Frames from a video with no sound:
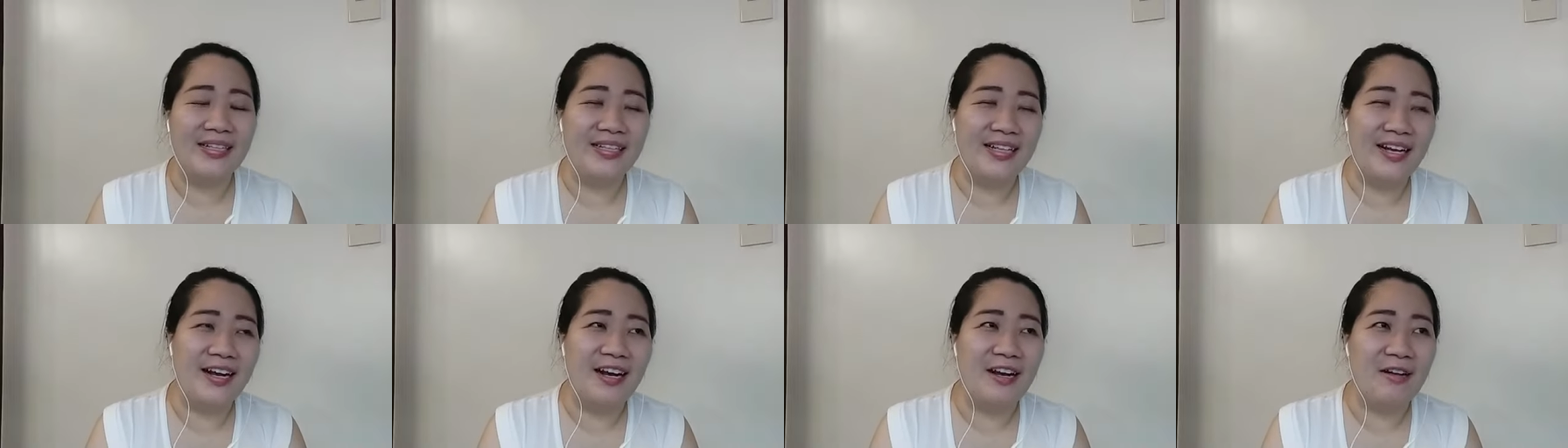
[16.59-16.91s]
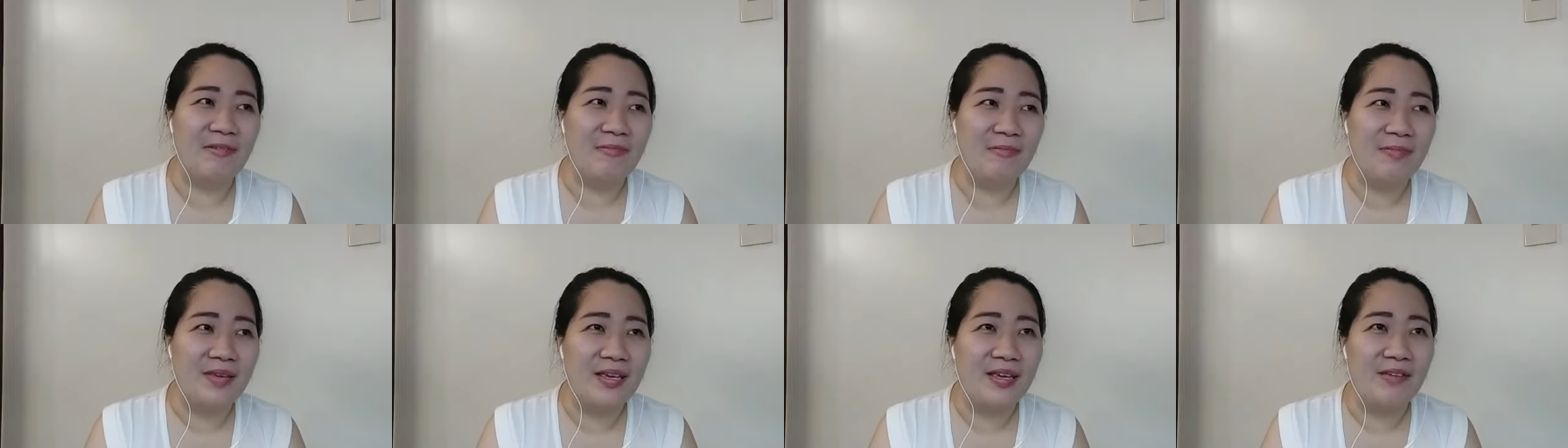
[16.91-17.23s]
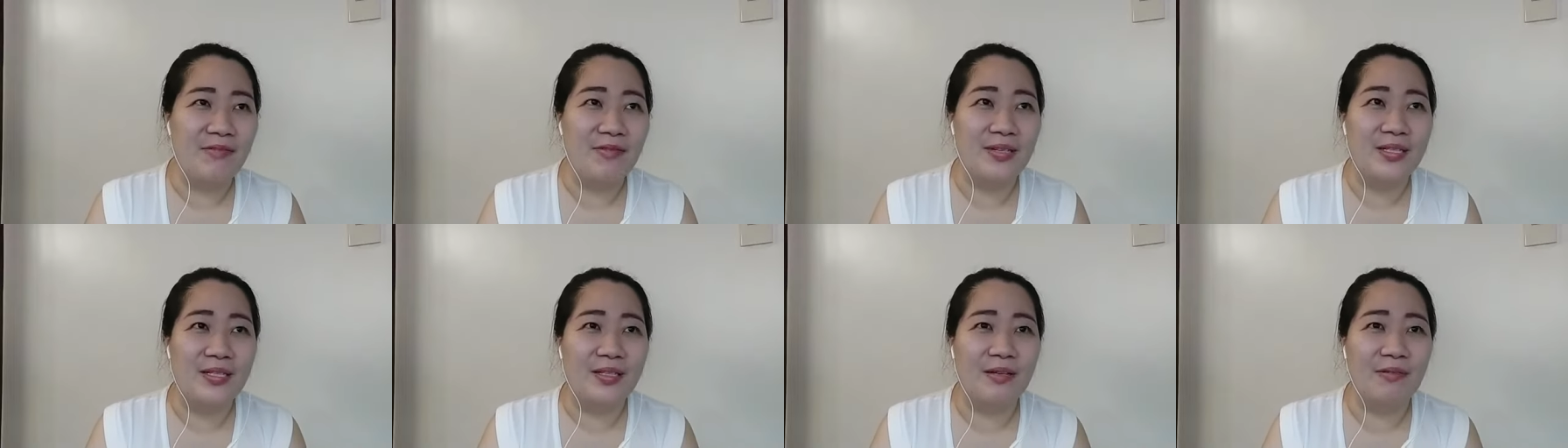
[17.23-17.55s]
Um, he
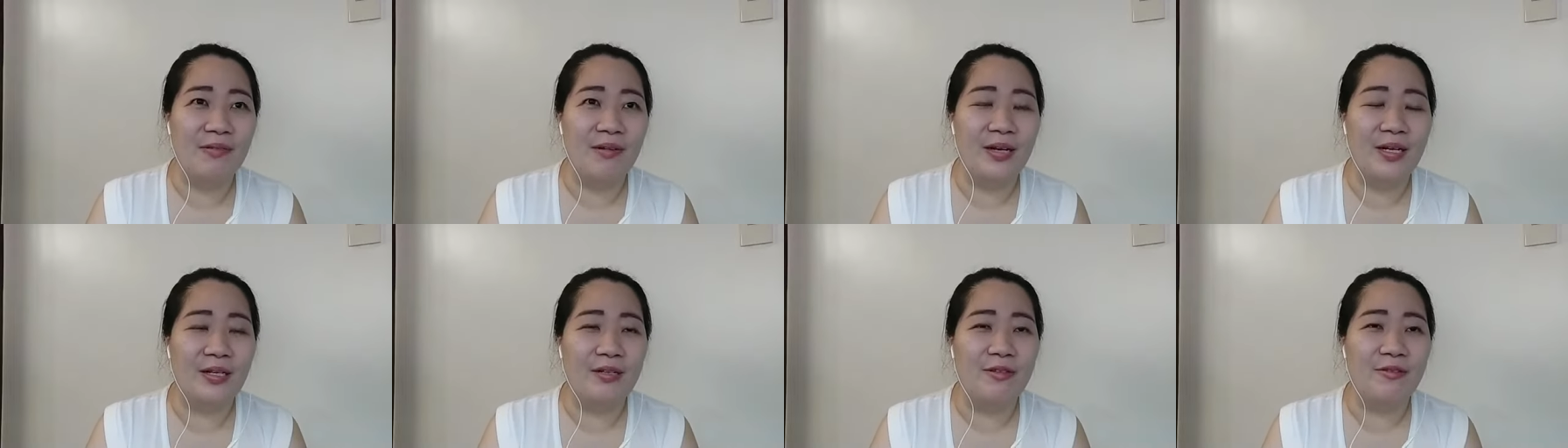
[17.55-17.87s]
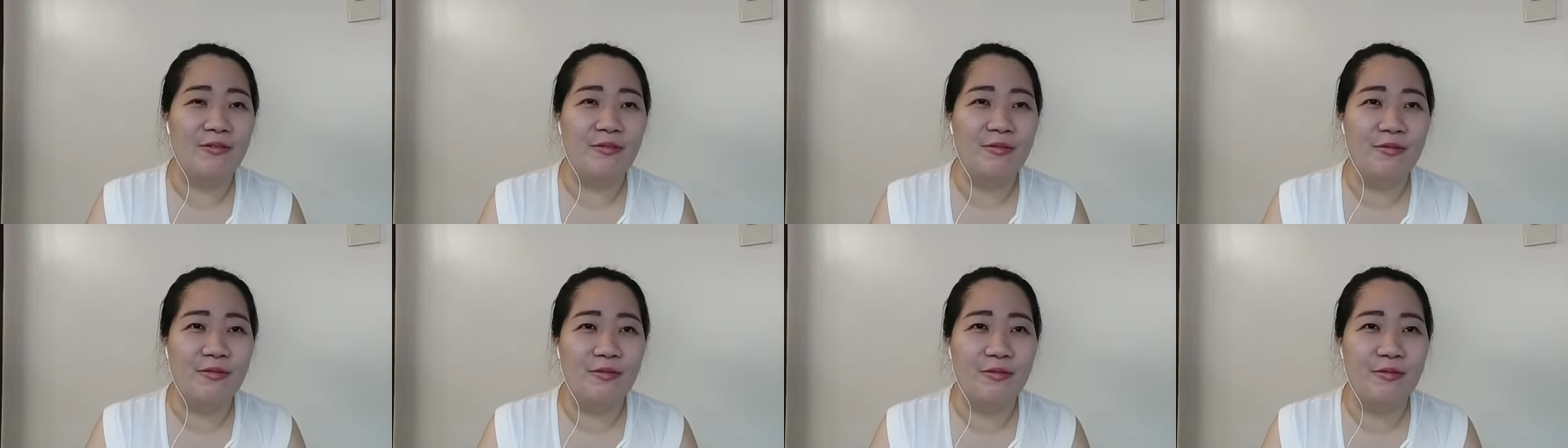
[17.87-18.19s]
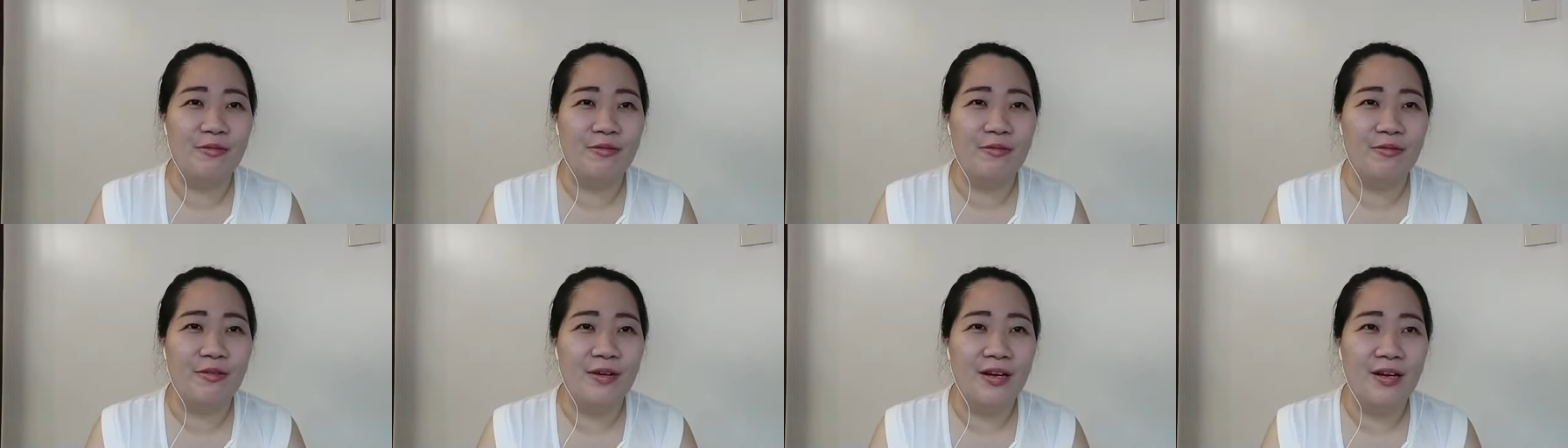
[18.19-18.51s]
was the one
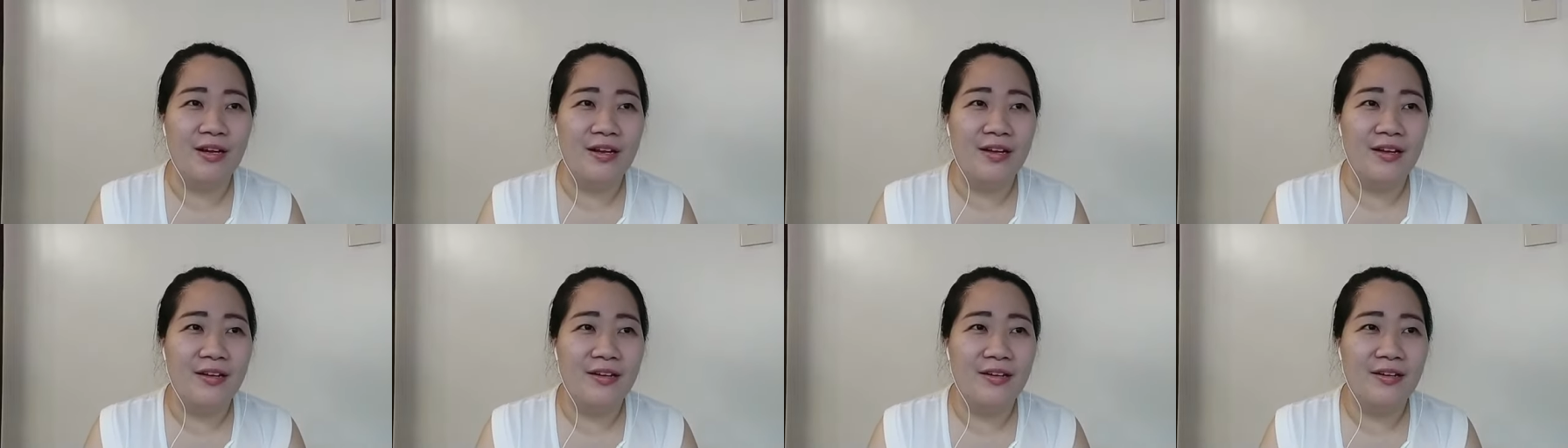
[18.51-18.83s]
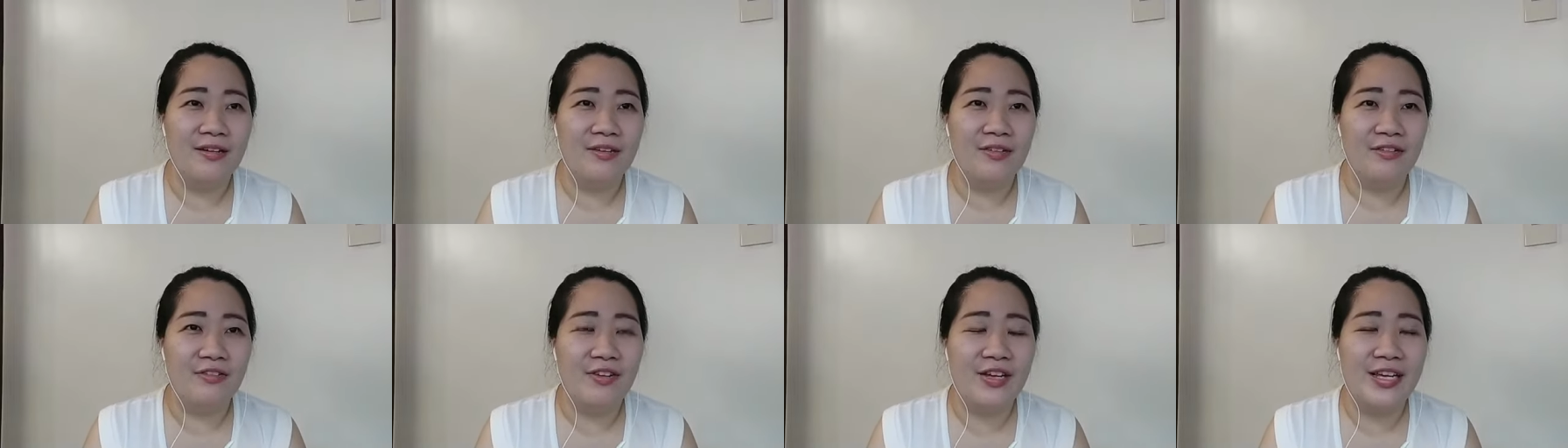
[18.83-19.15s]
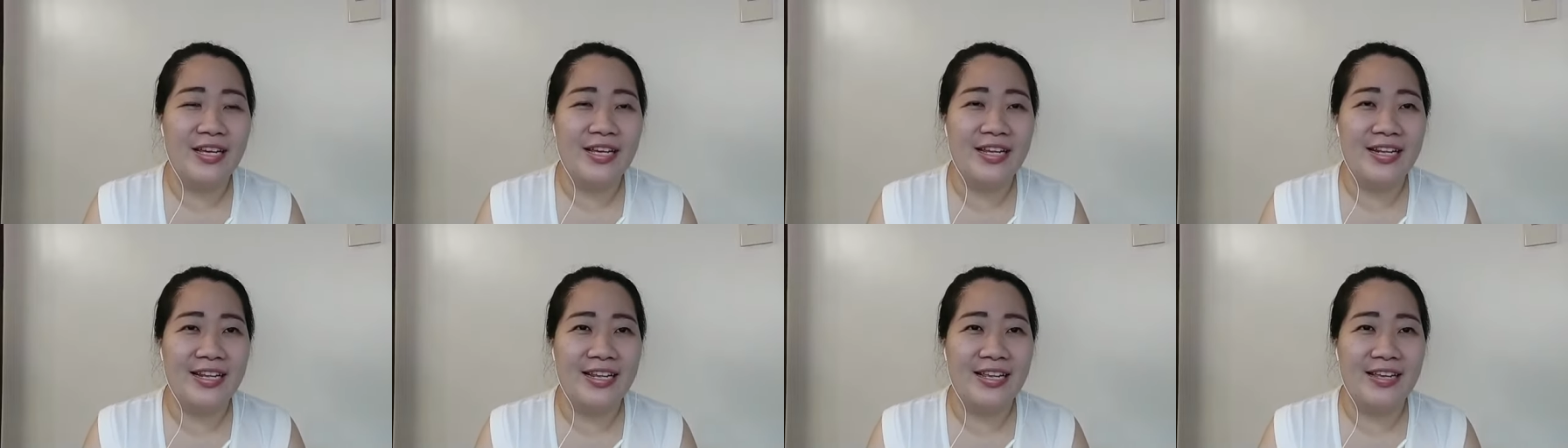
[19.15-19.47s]
who
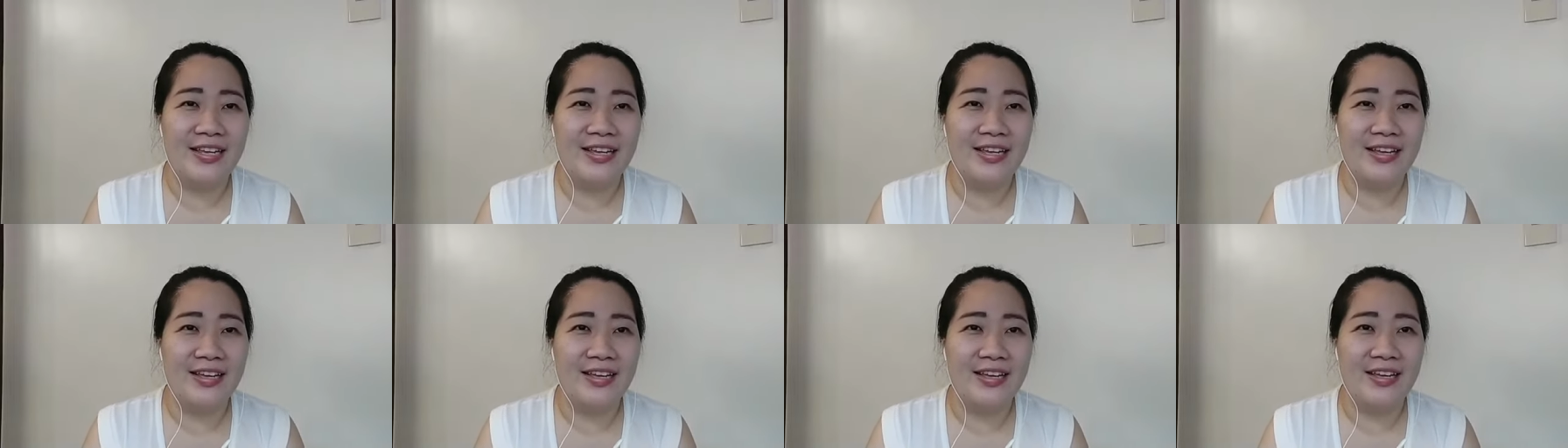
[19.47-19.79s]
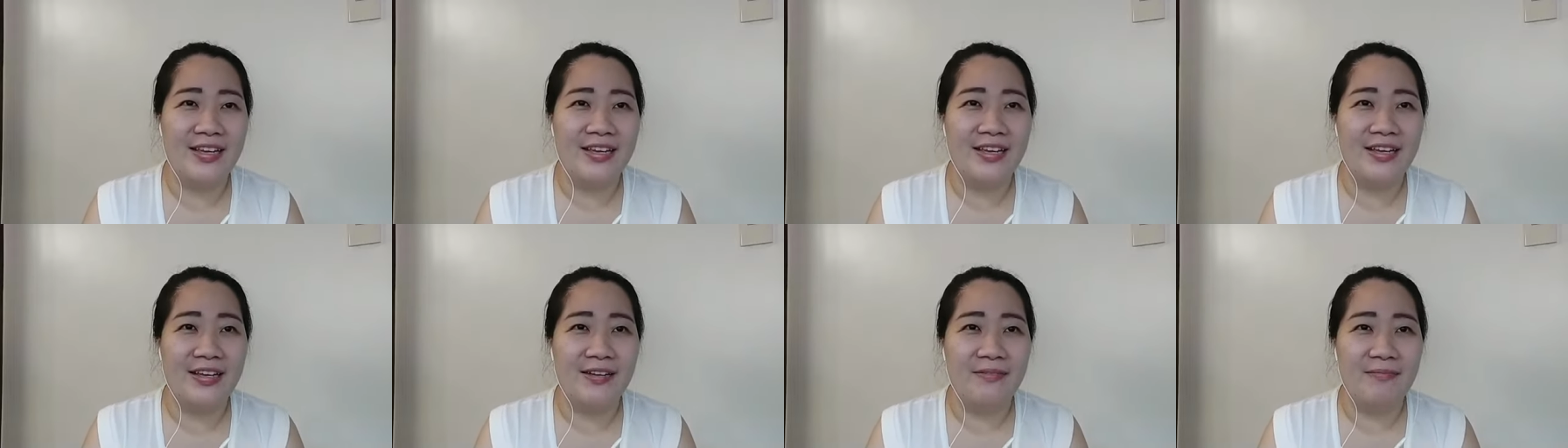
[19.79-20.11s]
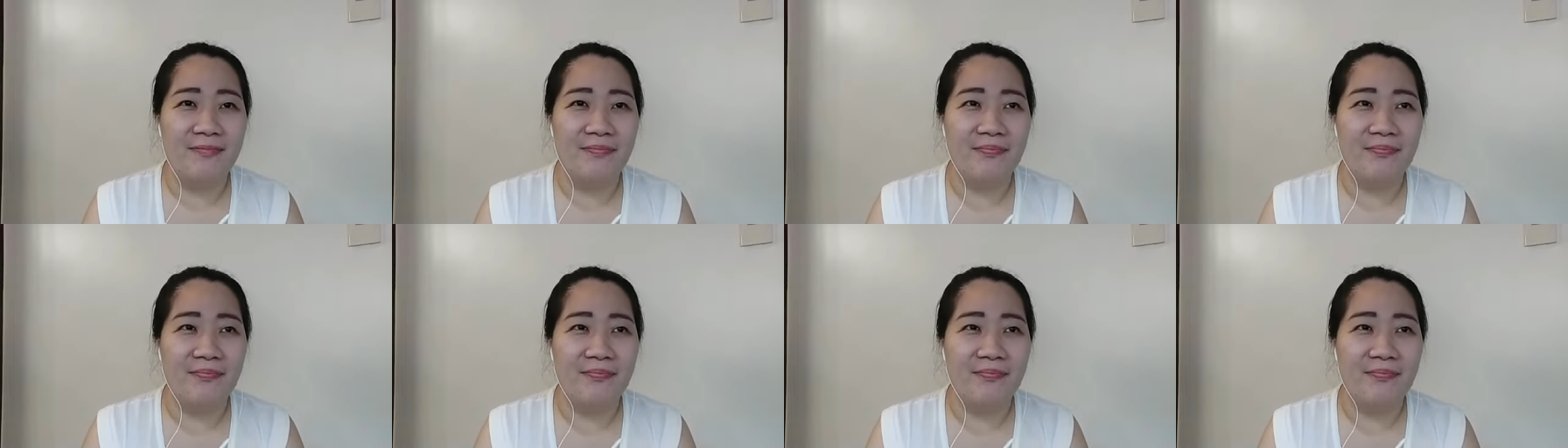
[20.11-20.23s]
really